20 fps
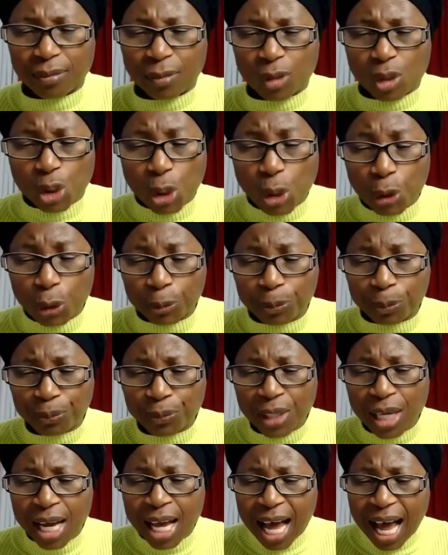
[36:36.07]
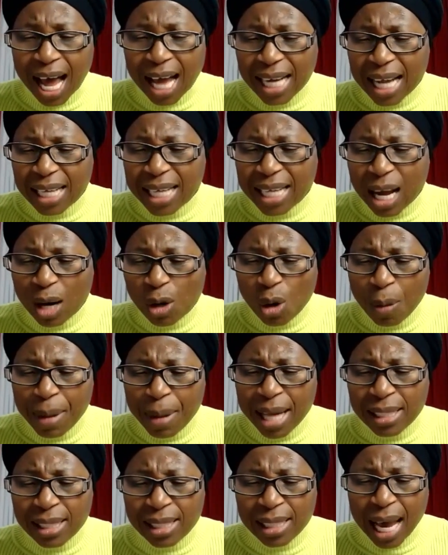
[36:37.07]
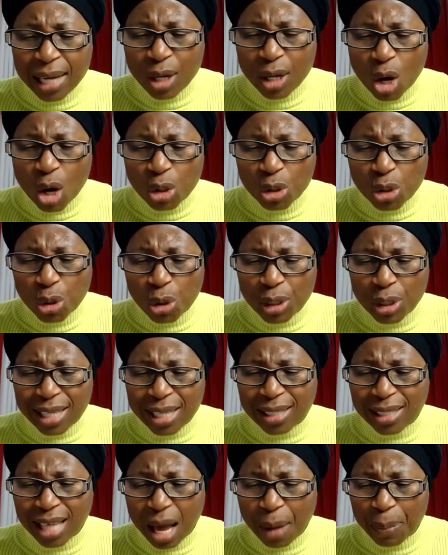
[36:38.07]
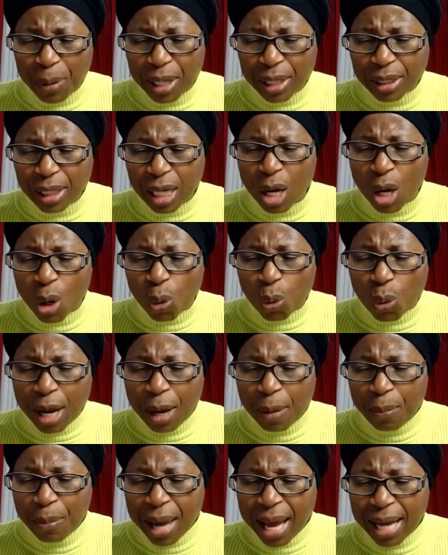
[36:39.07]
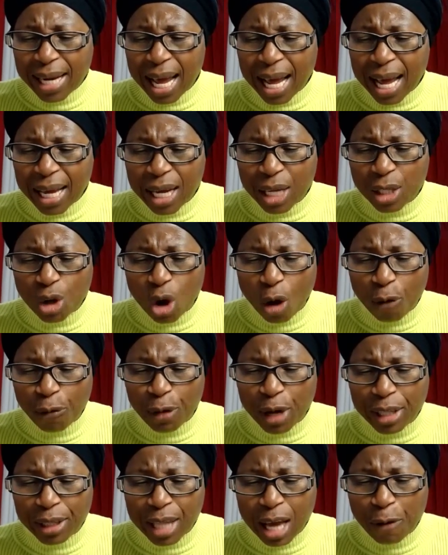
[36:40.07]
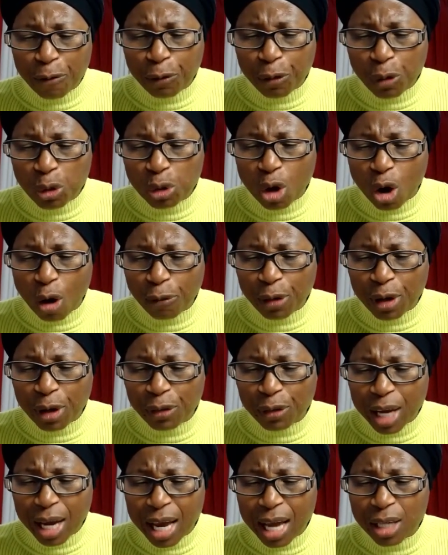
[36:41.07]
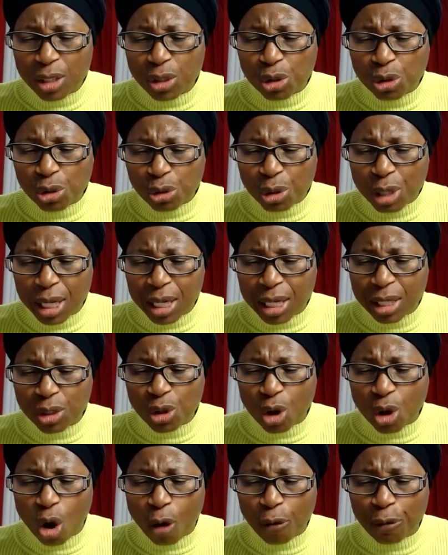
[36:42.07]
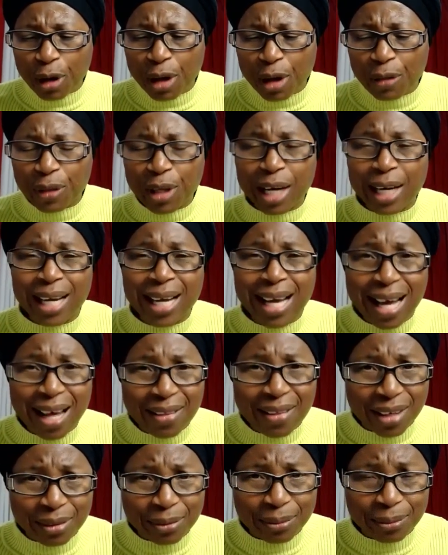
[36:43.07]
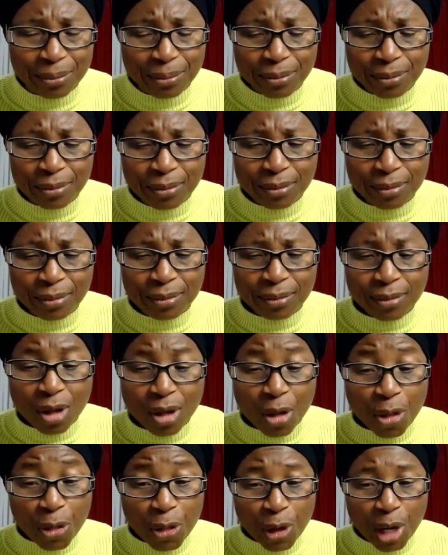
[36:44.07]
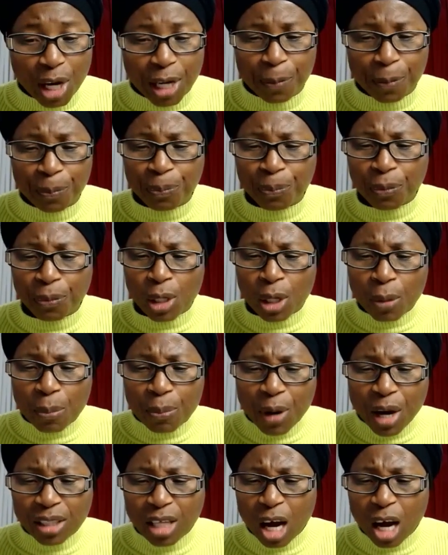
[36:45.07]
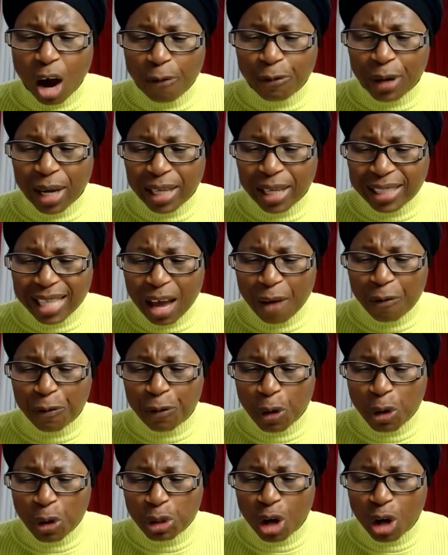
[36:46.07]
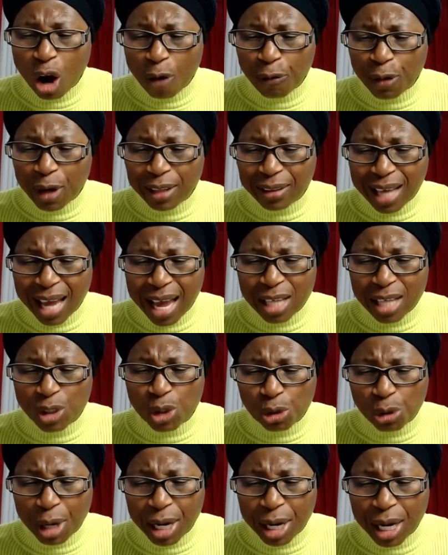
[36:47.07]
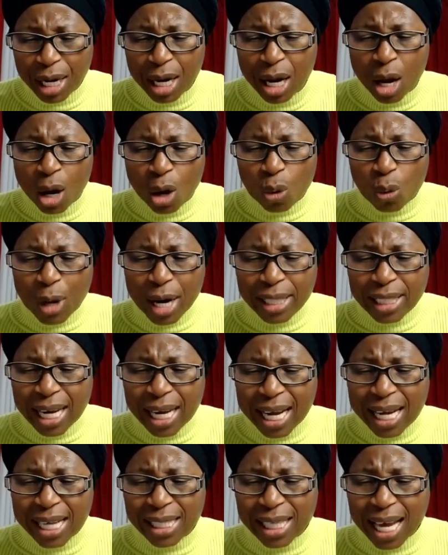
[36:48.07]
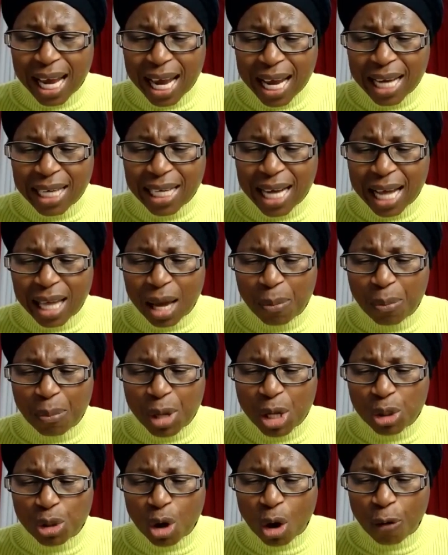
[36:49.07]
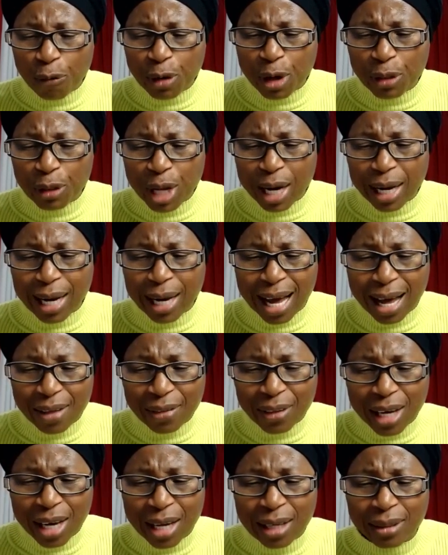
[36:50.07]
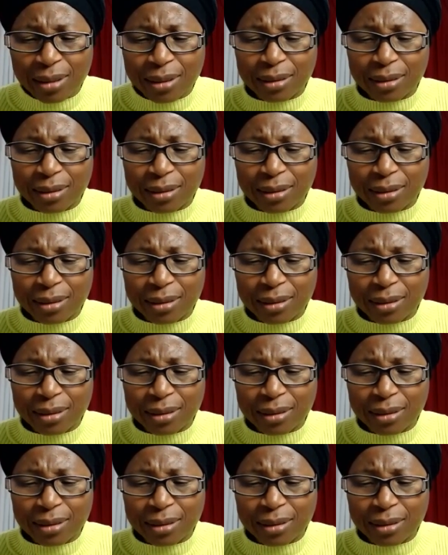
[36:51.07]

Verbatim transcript: Two. And the woman said unto the serpent, We may eat of the fruit of the trees of the garden. Three. But of the fruit of the tree which is in the midst of the garden,